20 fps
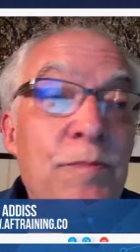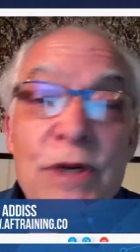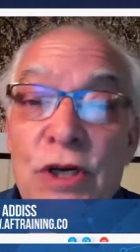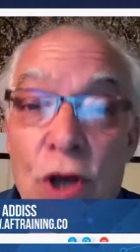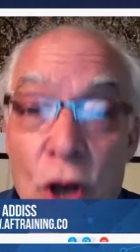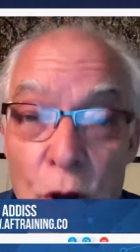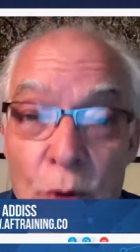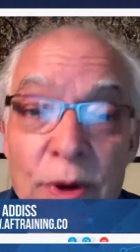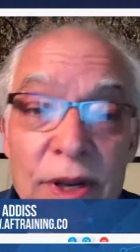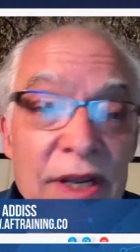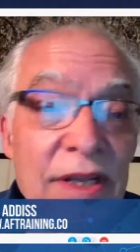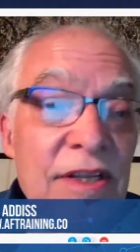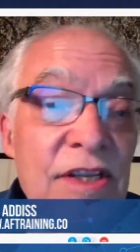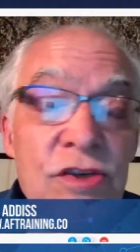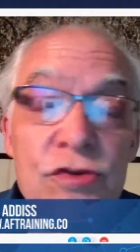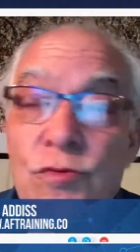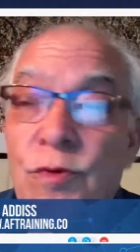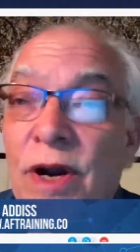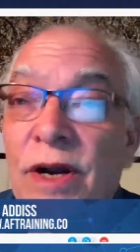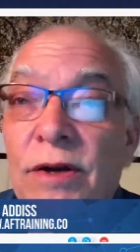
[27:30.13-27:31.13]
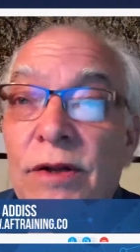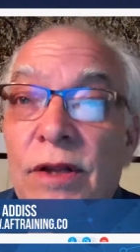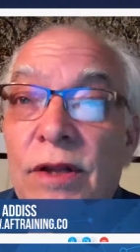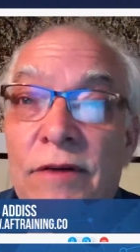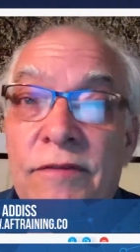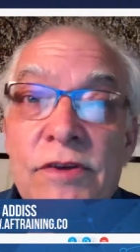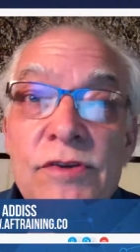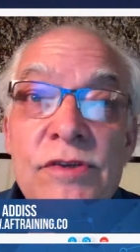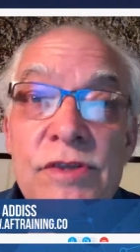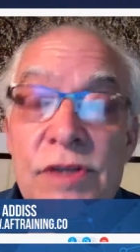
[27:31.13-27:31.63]
going at these record
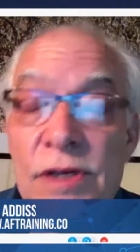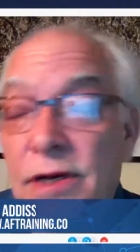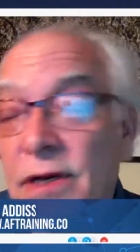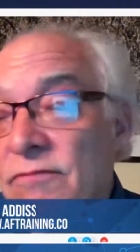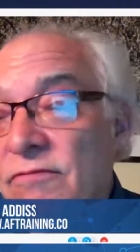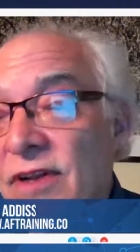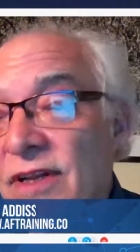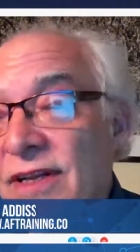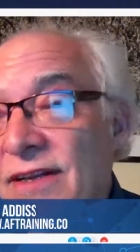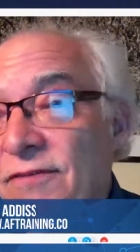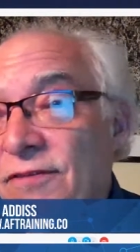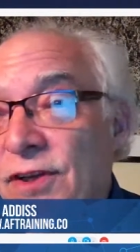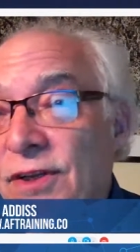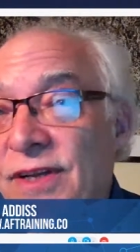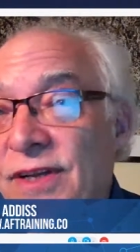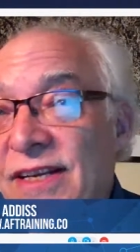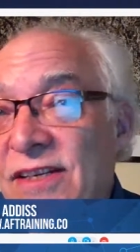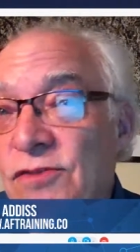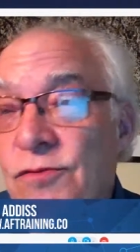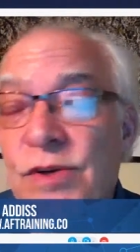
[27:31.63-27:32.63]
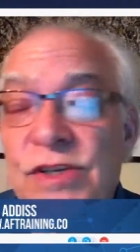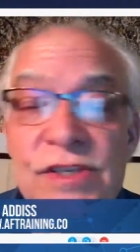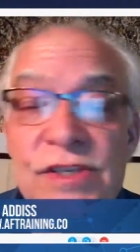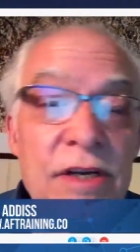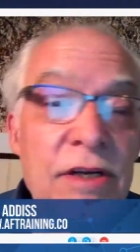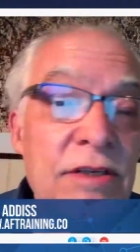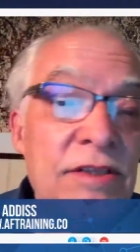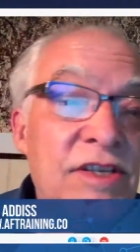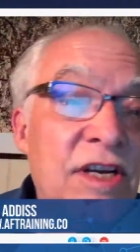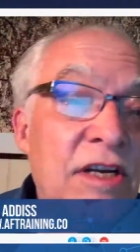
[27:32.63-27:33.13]
levels, the, the level the next
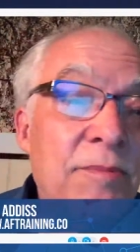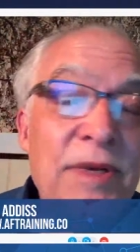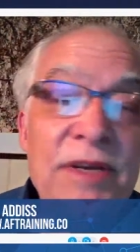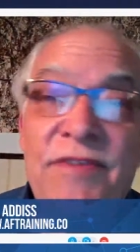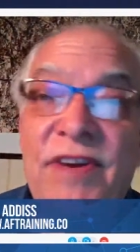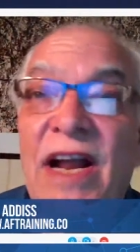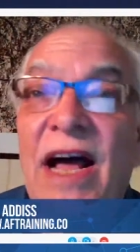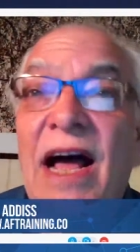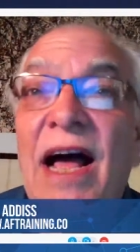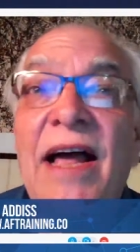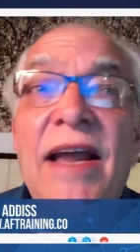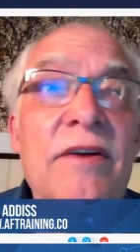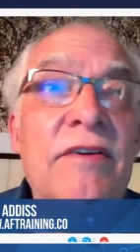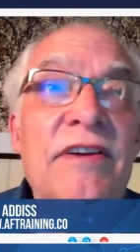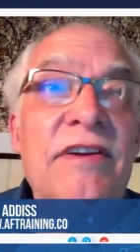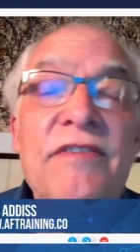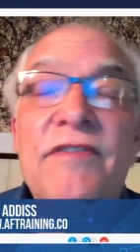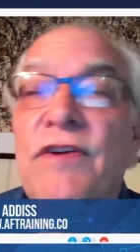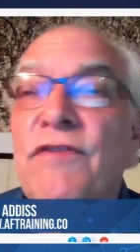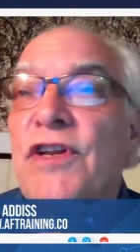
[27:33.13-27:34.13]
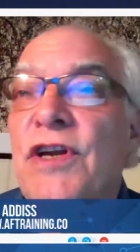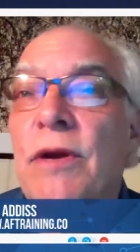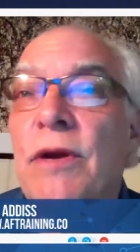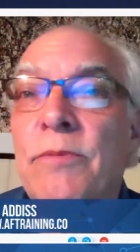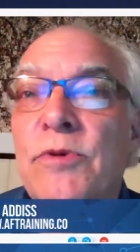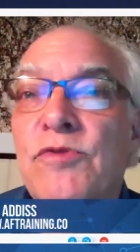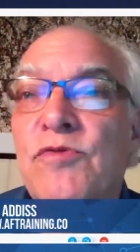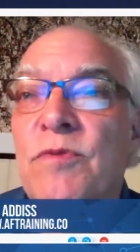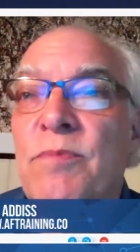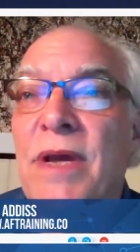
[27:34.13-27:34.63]
reset is going to be even higher, even if the
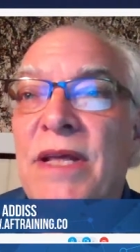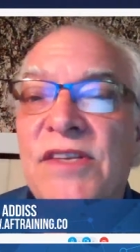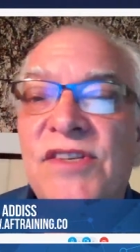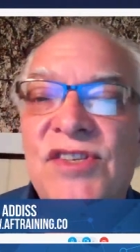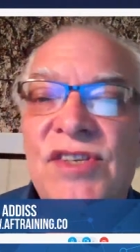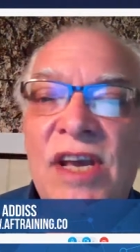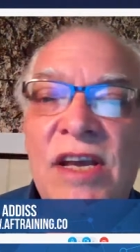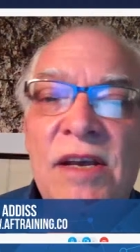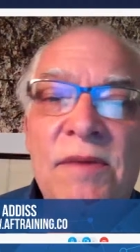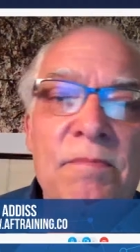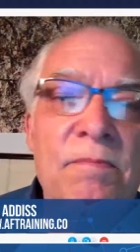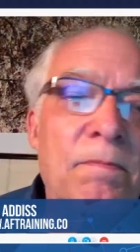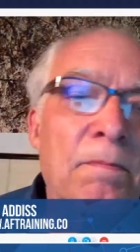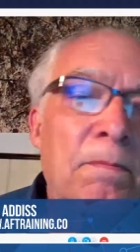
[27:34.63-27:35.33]
numbers remain the same.